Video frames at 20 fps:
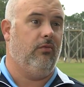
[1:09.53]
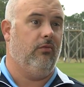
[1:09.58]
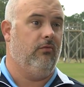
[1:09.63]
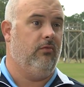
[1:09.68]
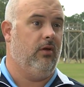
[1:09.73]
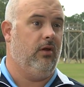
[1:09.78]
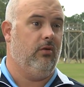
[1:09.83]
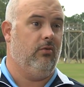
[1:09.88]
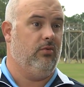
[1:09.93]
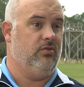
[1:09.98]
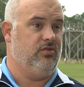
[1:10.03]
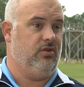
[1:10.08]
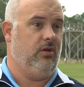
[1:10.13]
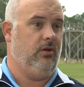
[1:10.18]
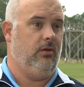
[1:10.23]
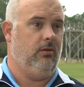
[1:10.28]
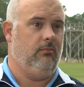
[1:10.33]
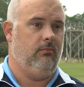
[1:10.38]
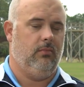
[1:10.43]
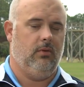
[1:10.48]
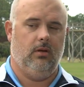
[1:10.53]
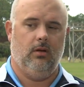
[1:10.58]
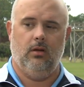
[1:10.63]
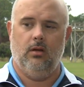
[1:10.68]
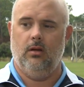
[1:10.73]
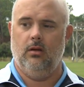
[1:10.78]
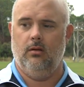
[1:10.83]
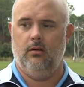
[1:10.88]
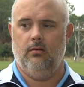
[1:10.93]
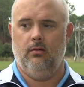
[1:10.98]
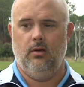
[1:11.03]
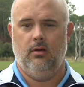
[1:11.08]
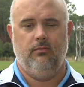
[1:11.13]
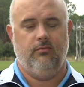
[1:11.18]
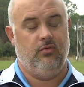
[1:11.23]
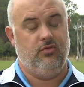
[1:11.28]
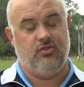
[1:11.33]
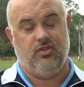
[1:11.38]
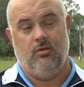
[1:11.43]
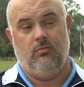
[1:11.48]
and very resilient. And, and
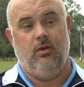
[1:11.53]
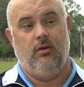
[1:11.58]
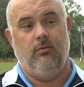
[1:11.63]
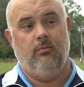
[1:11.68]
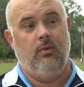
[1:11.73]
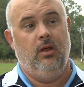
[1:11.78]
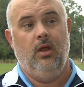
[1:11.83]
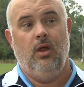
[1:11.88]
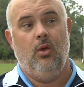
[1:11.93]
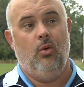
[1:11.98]
for some of them,